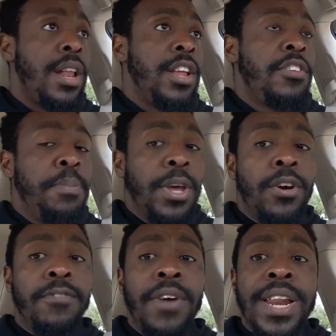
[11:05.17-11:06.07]
let's speak
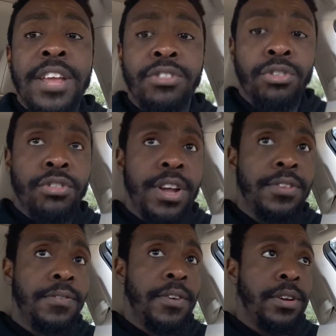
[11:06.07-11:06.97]
on financial
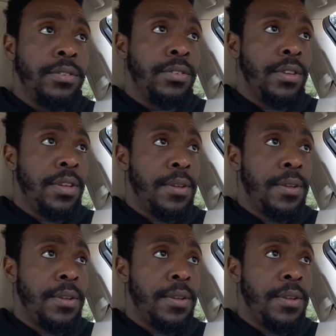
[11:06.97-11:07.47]
trust first.